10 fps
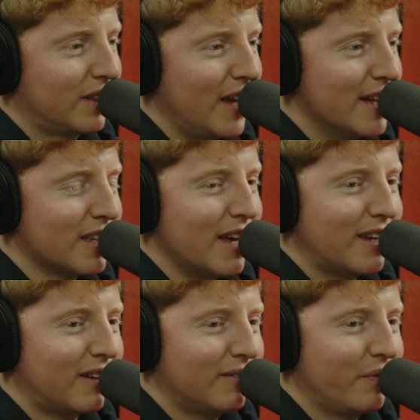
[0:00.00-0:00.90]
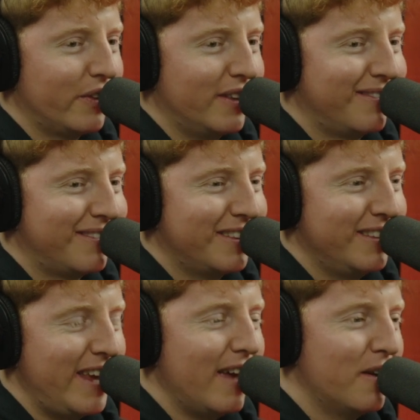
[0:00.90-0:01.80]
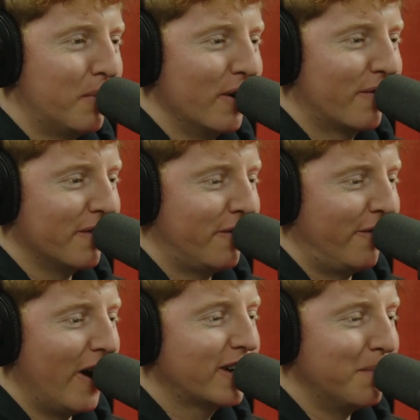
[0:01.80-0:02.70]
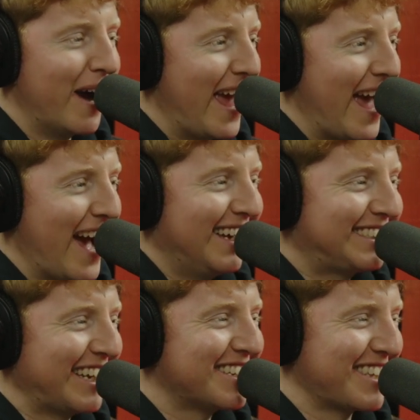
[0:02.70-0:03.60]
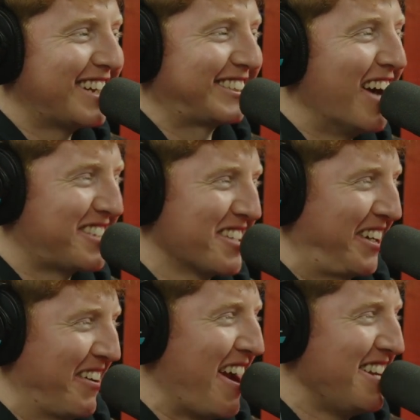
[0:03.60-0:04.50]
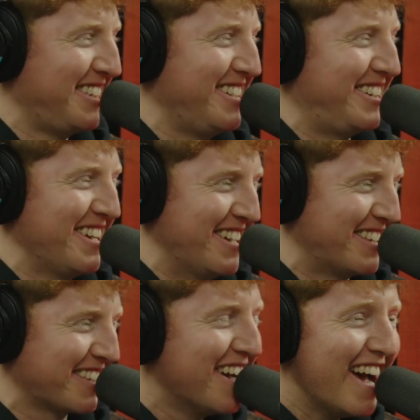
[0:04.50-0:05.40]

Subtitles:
It's like, yeah, your boyfriend fucked my ass. It's like such a crazy diss.